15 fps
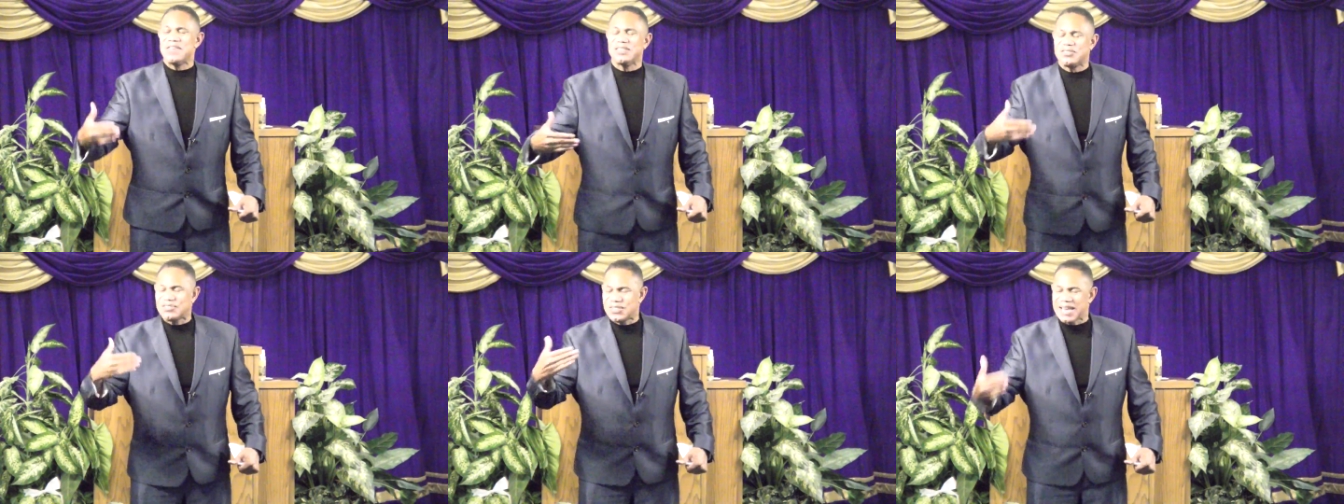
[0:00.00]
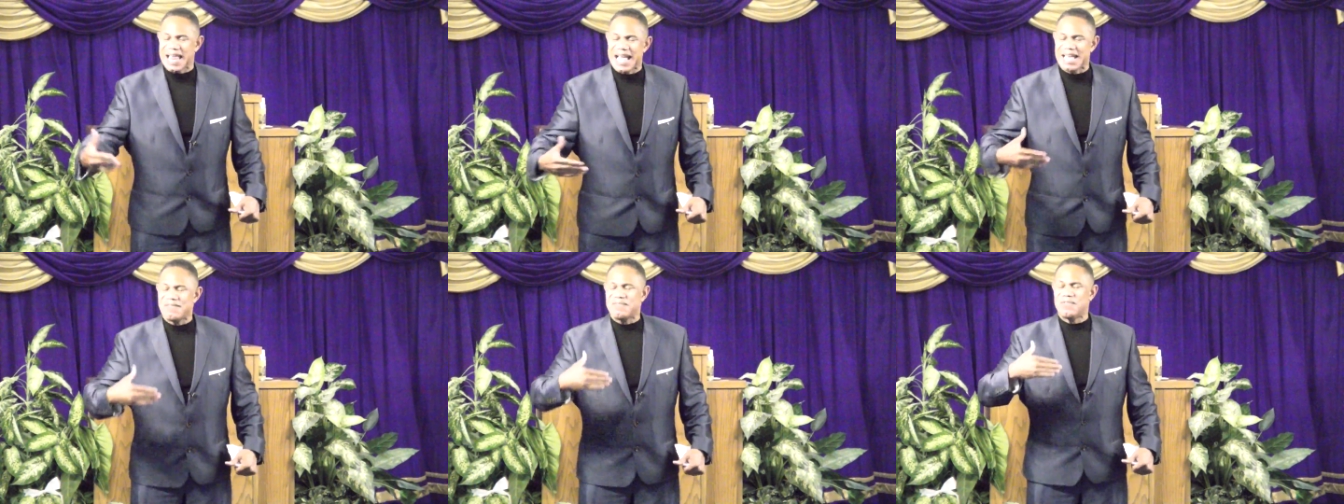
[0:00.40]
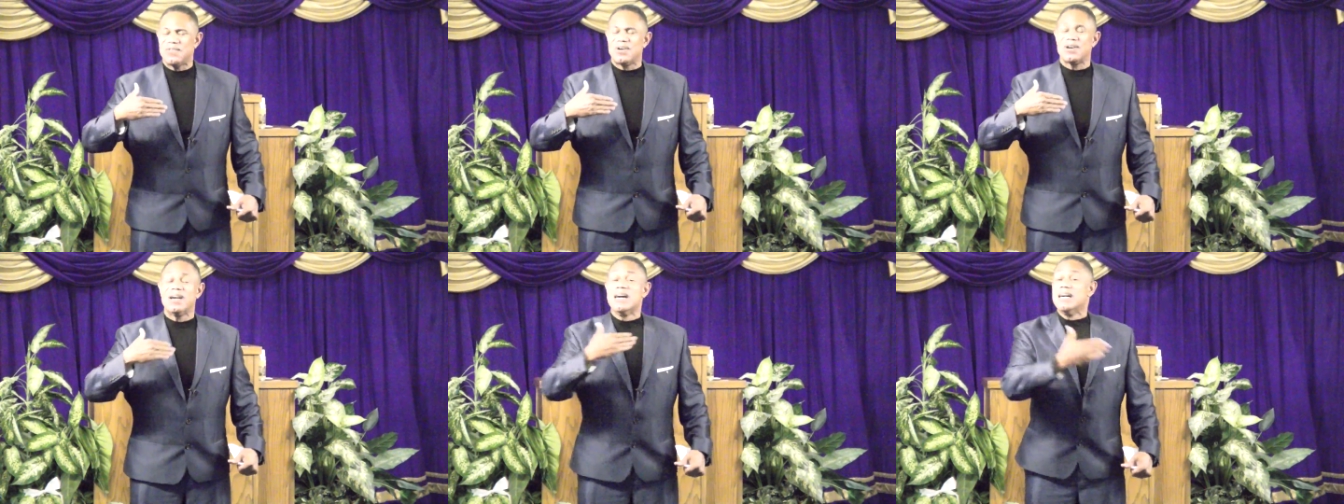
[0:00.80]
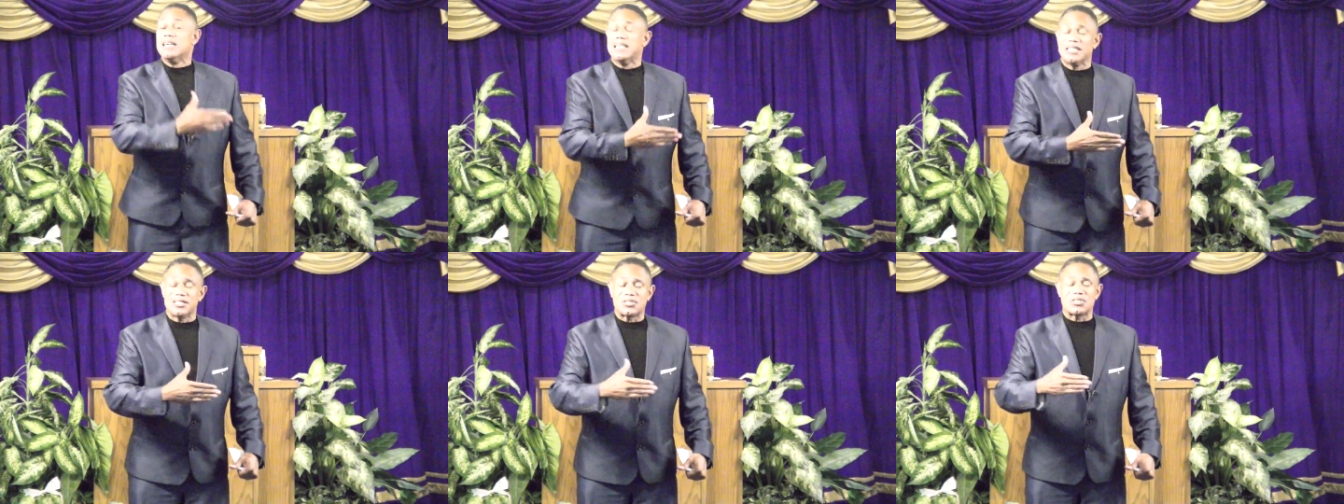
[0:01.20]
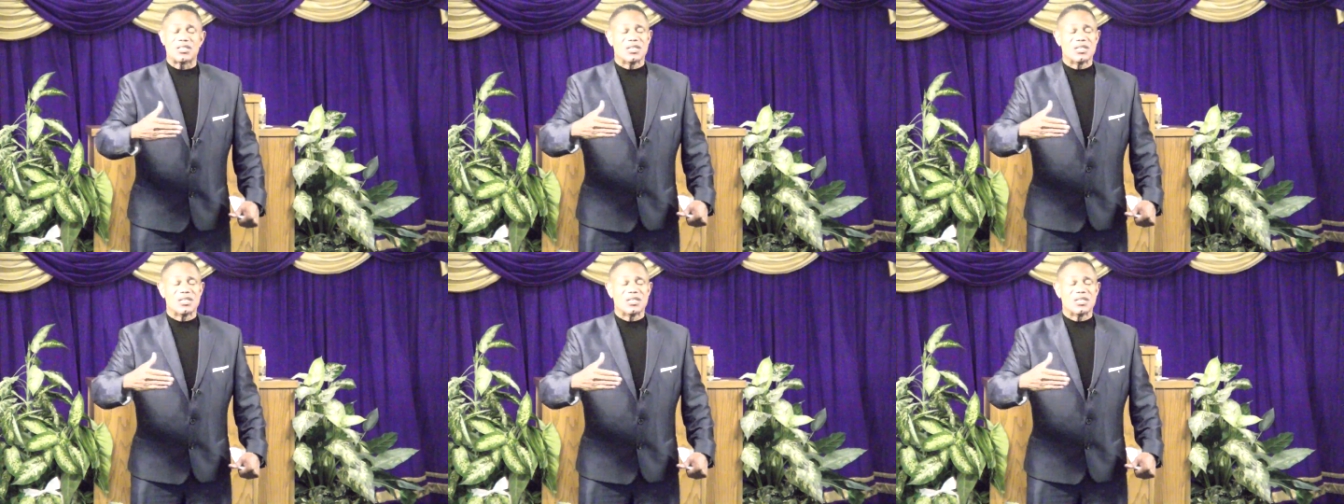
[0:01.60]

his life for us